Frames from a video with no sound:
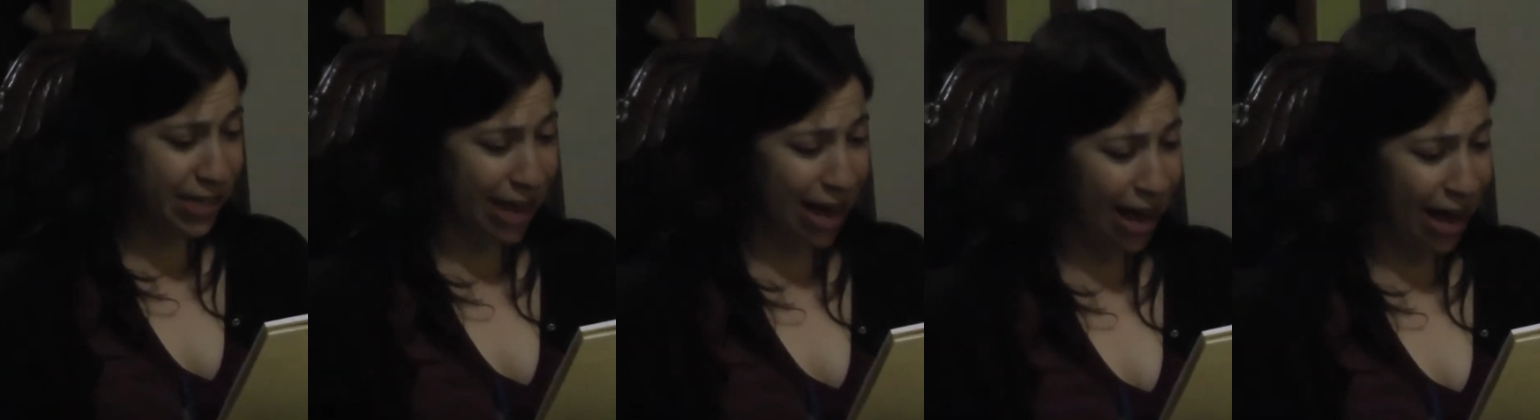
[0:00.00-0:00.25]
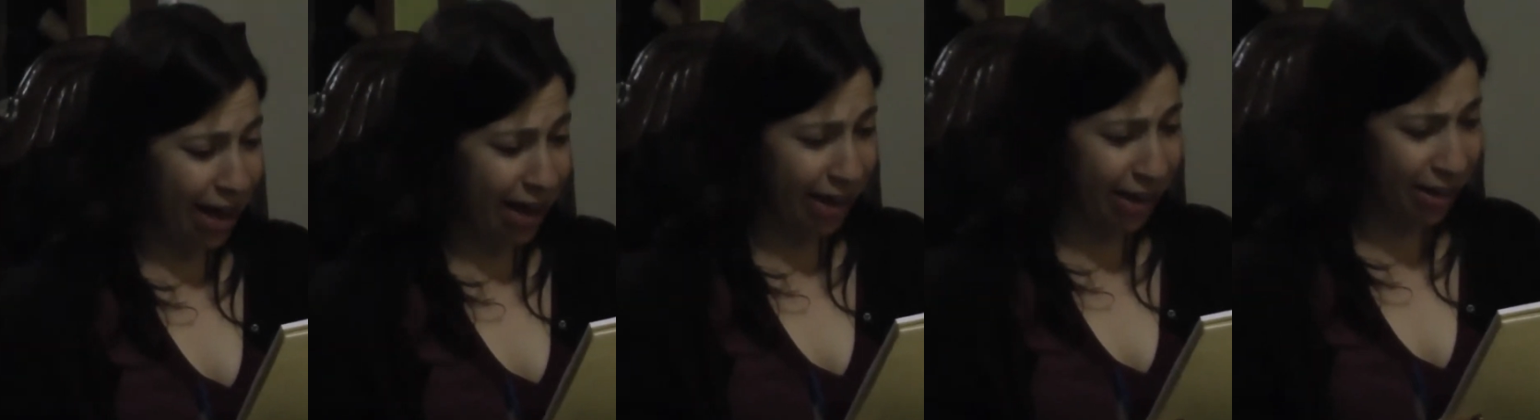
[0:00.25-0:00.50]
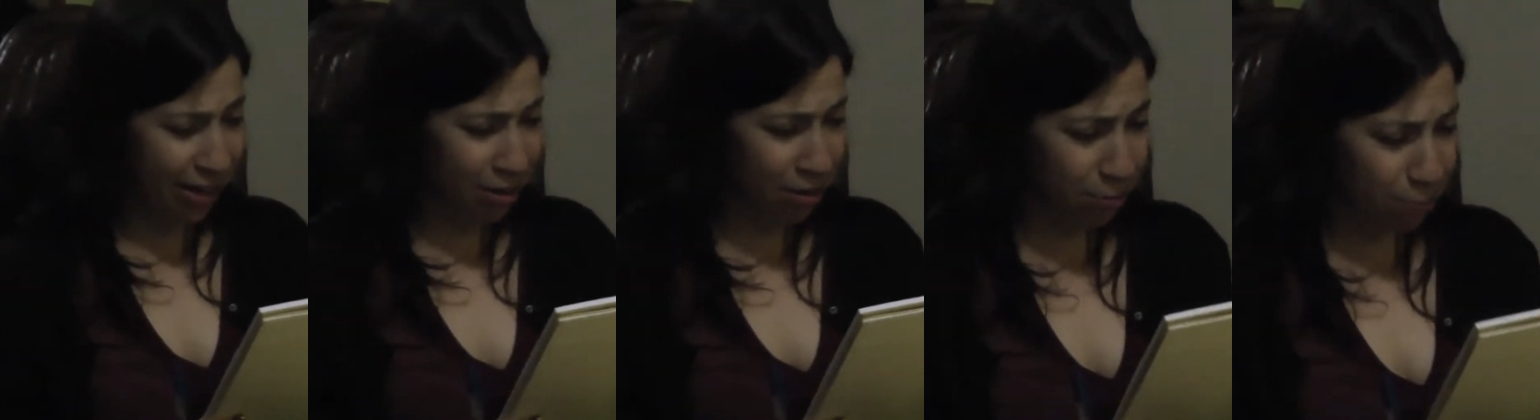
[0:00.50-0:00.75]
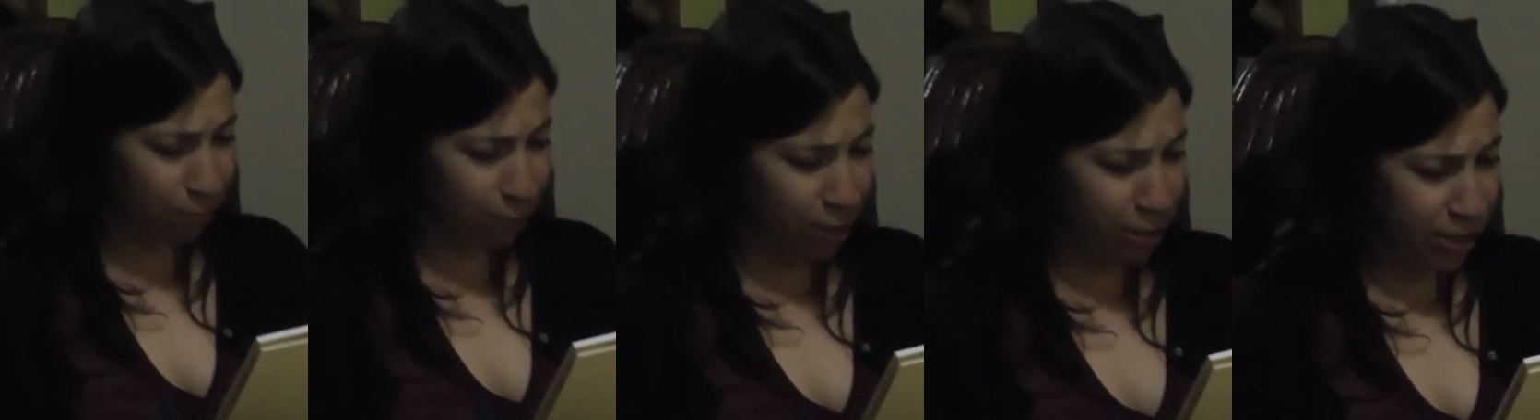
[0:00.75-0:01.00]
eye,
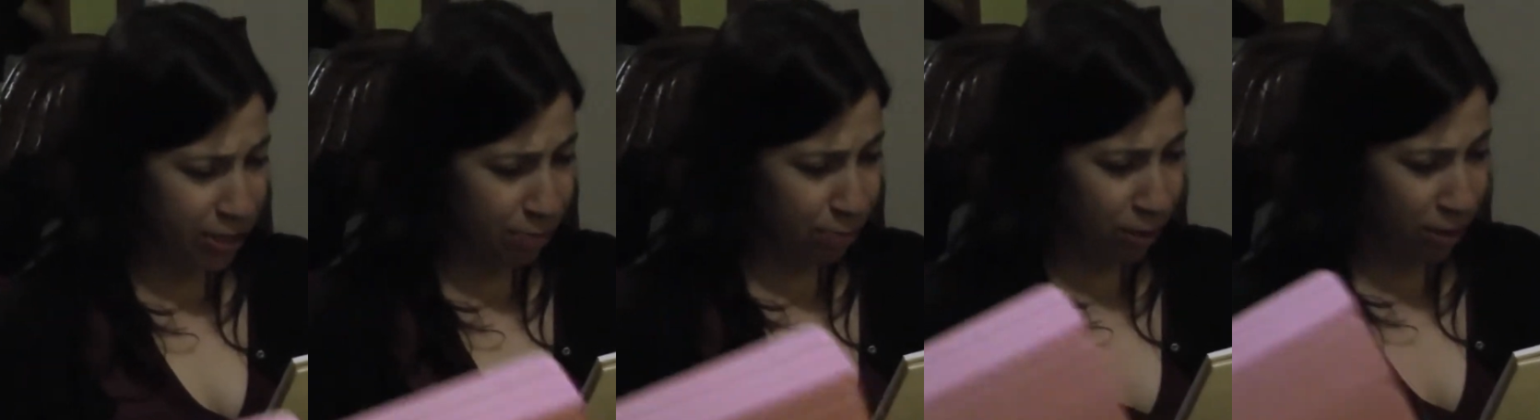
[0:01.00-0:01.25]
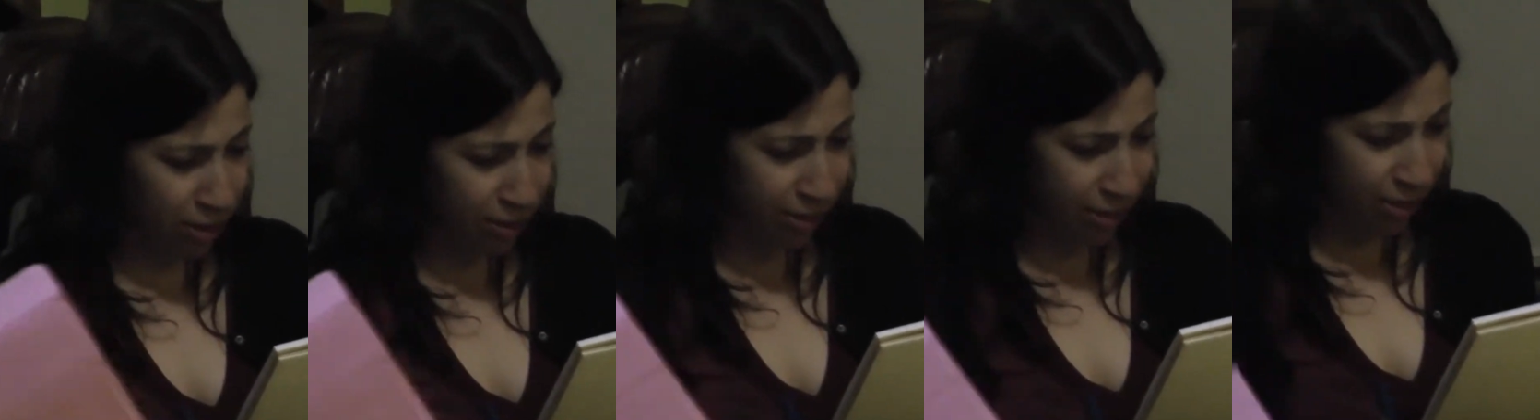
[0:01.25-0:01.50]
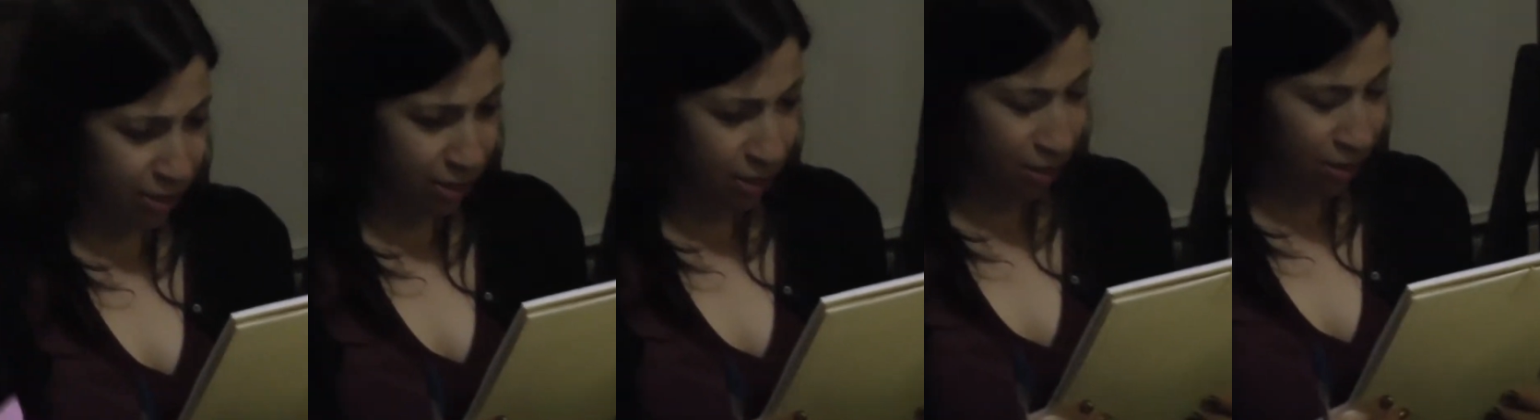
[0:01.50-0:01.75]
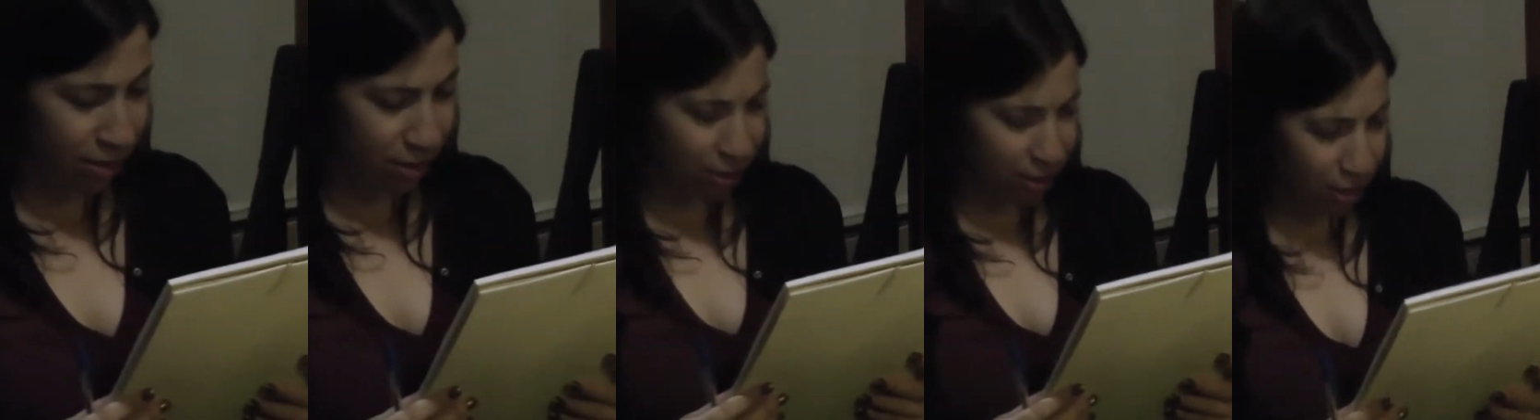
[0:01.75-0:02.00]
first
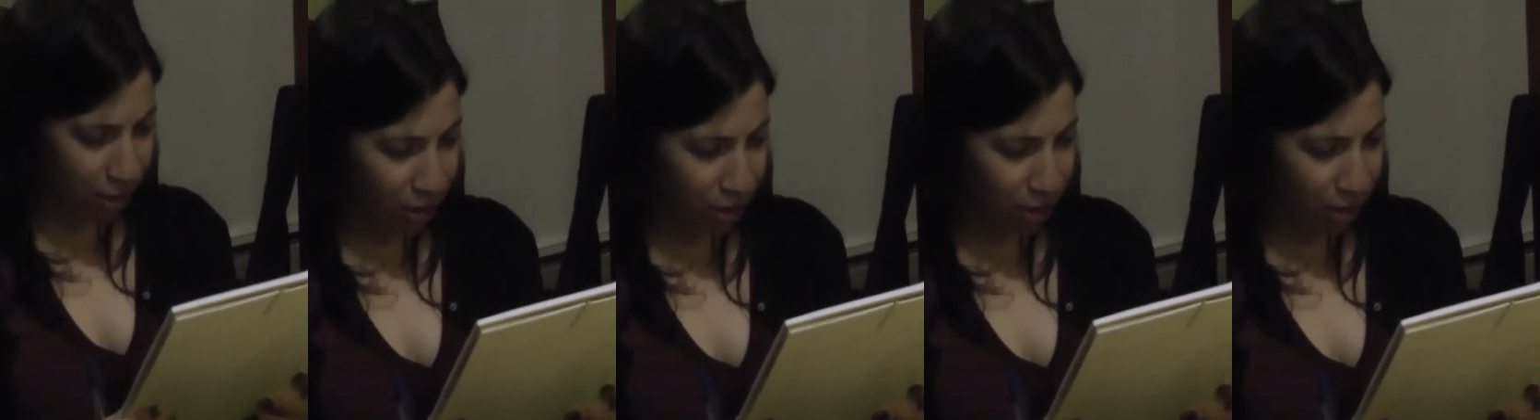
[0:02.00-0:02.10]
person